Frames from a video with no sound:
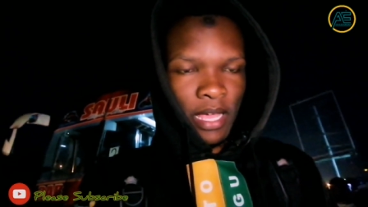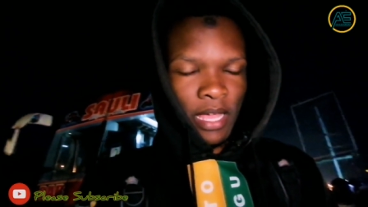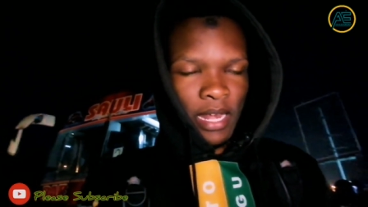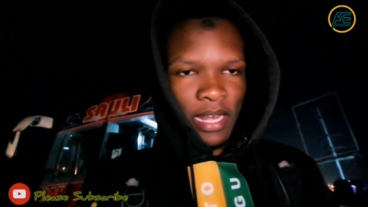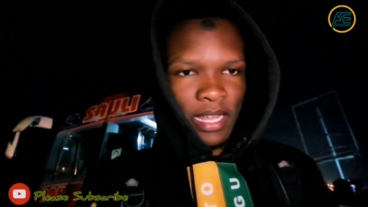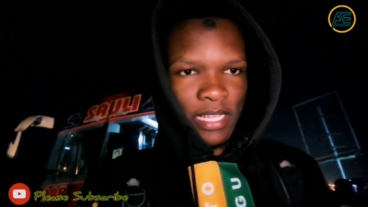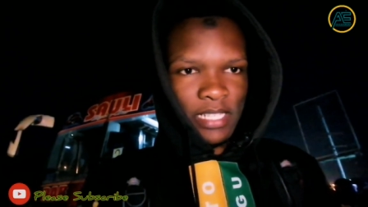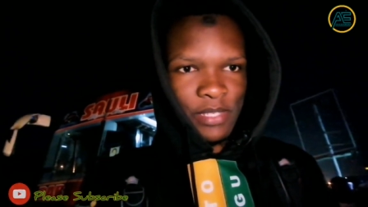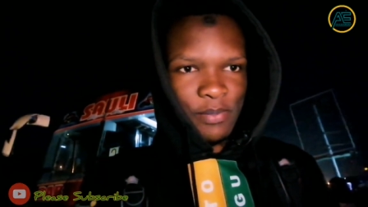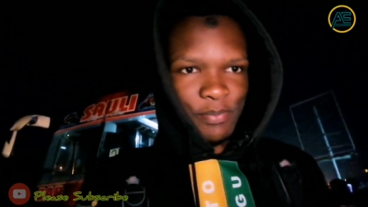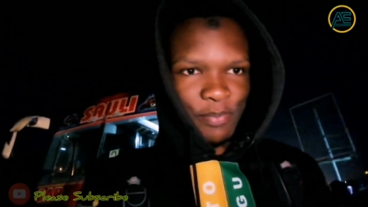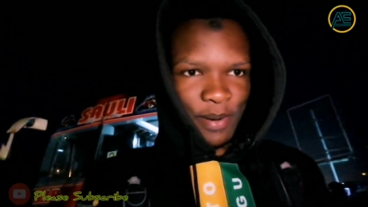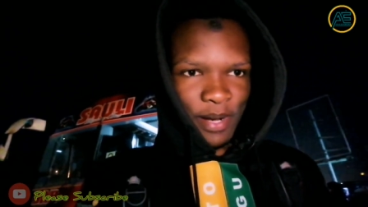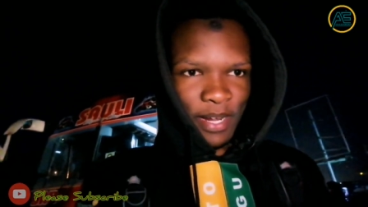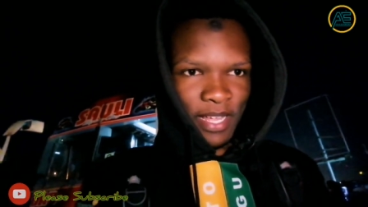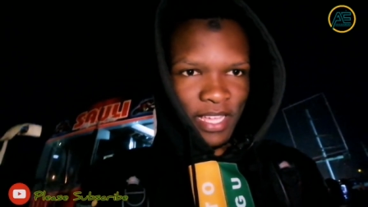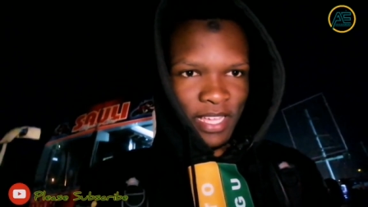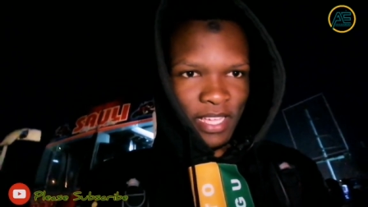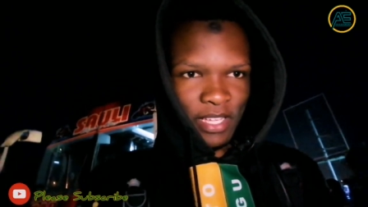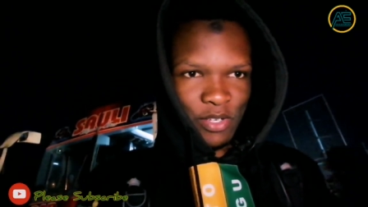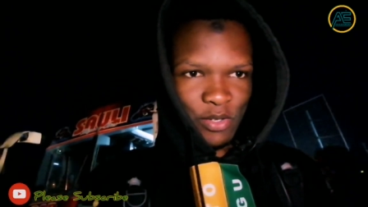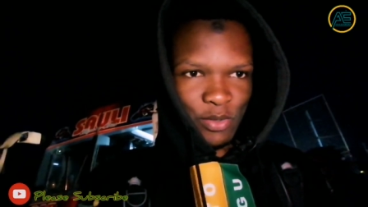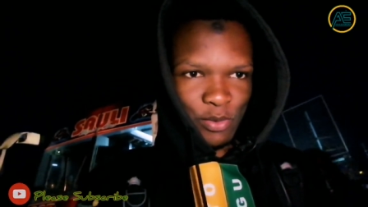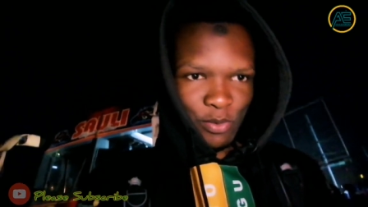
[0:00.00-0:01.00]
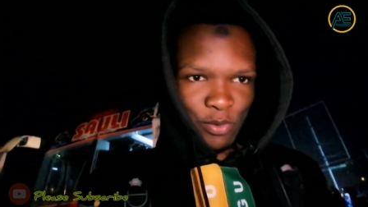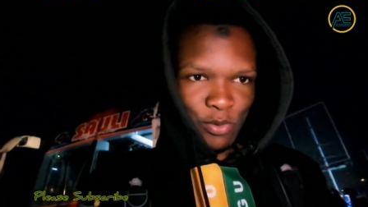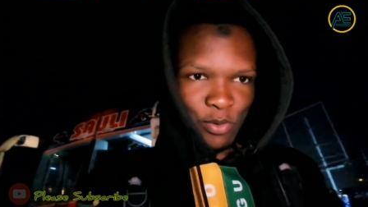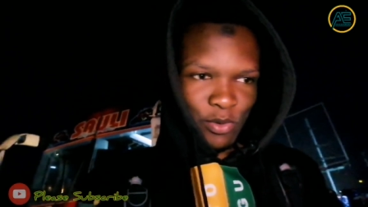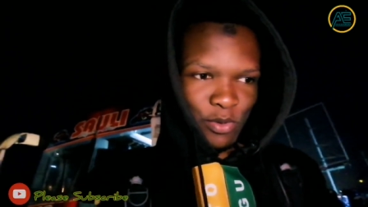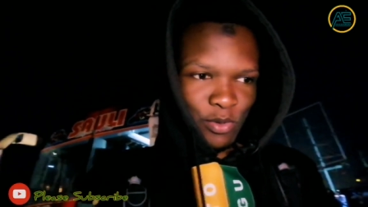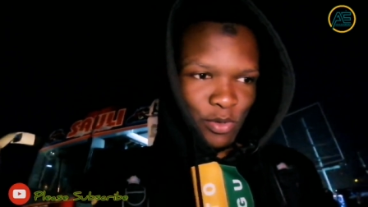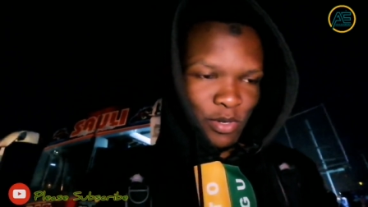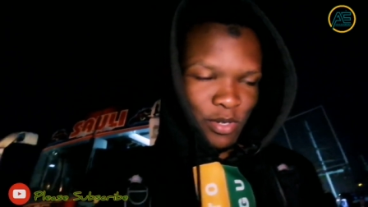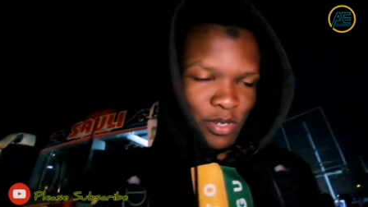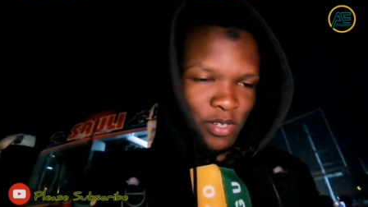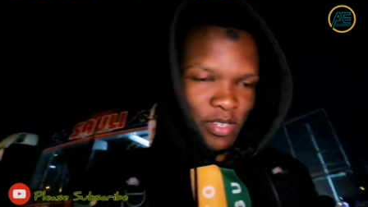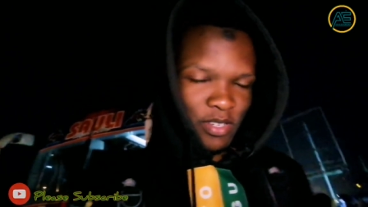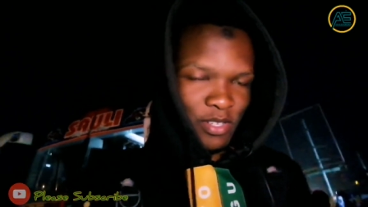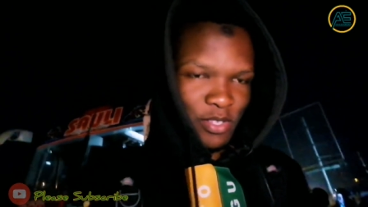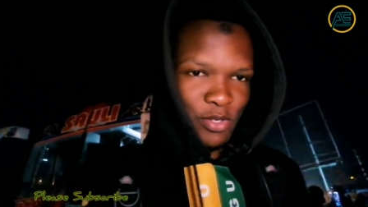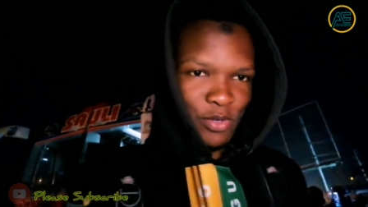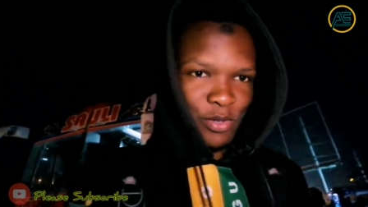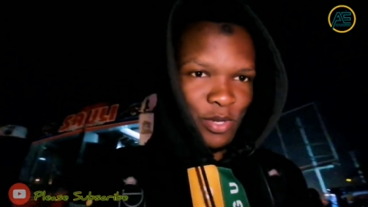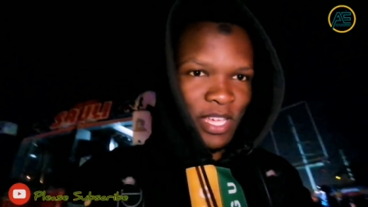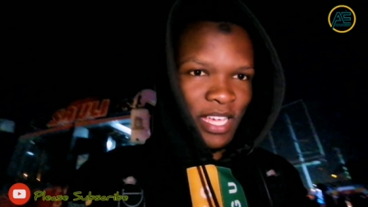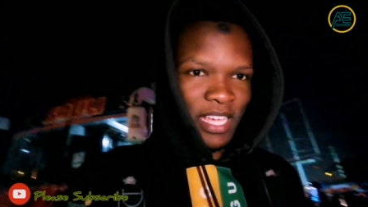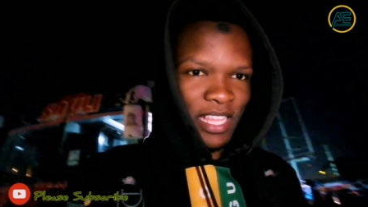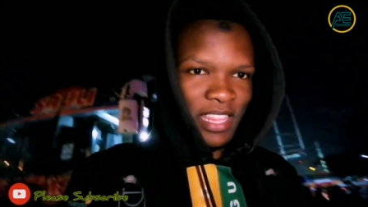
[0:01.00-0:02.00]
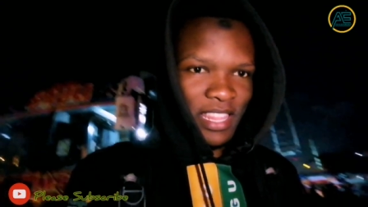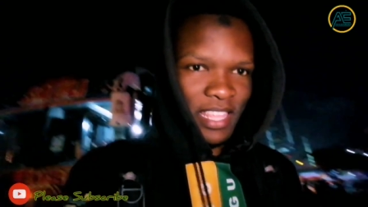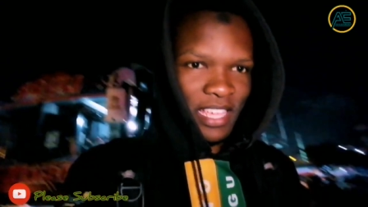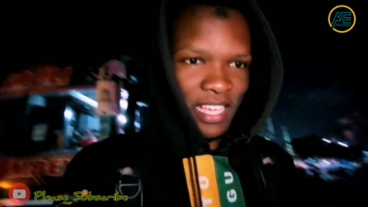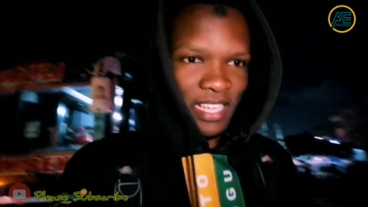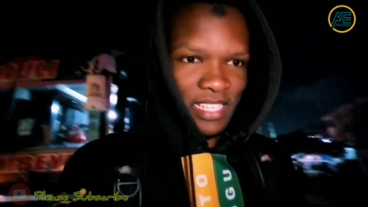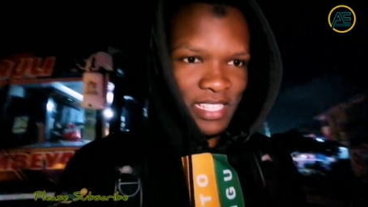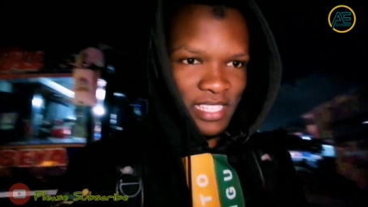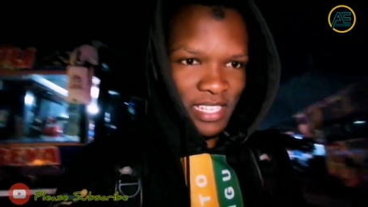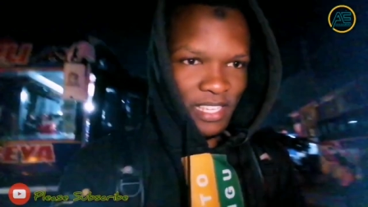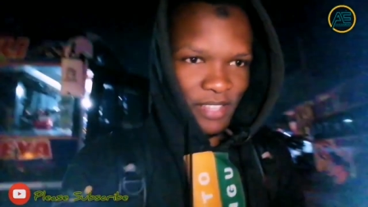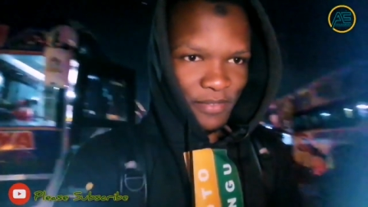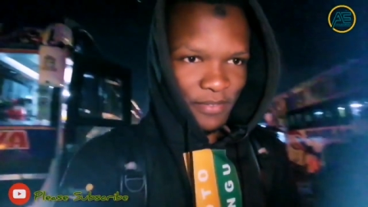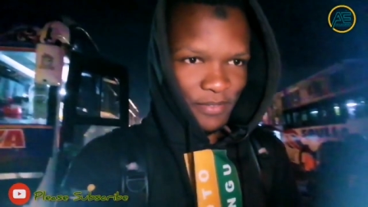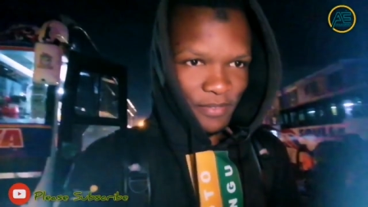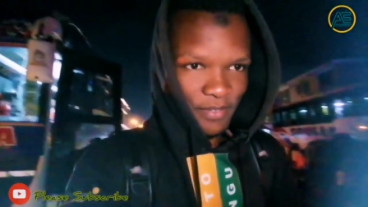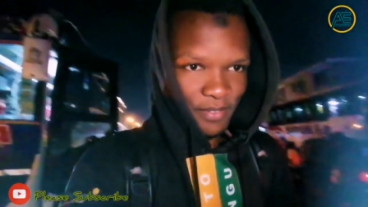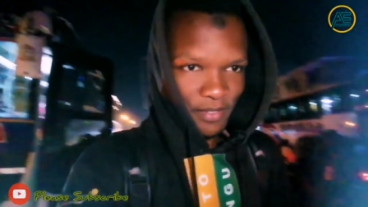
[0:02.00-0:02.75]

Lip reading: let's pray to get there safe.